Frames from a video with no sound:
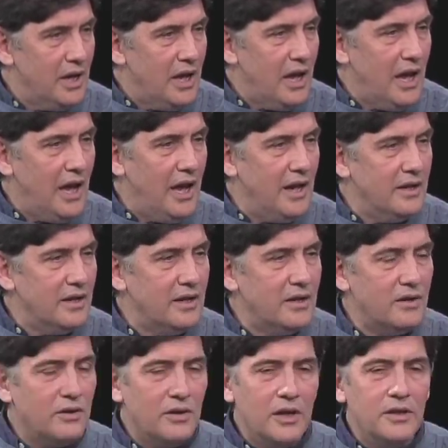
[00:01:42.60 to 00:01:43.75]
And
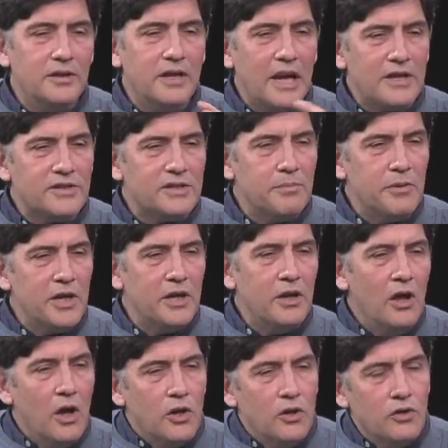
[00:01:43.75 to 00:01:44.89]
it gets to be,
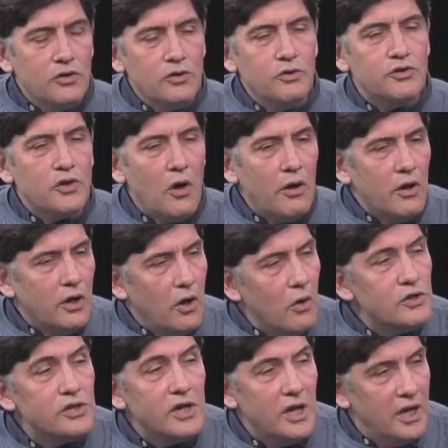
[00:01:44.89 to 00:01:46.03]
you start
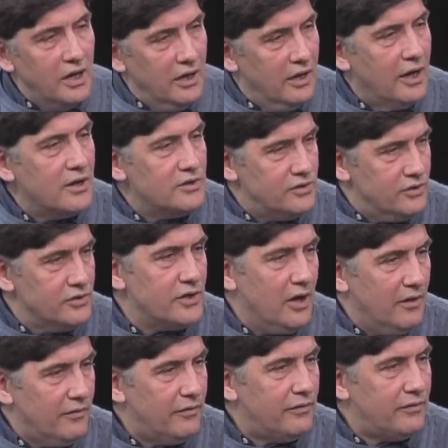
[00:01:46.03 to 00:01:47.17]
negotiating against
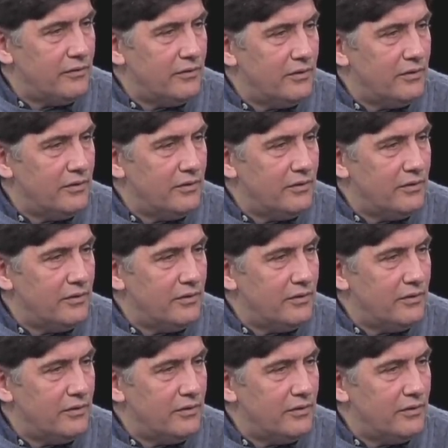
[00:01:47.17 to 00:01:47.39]
yourself.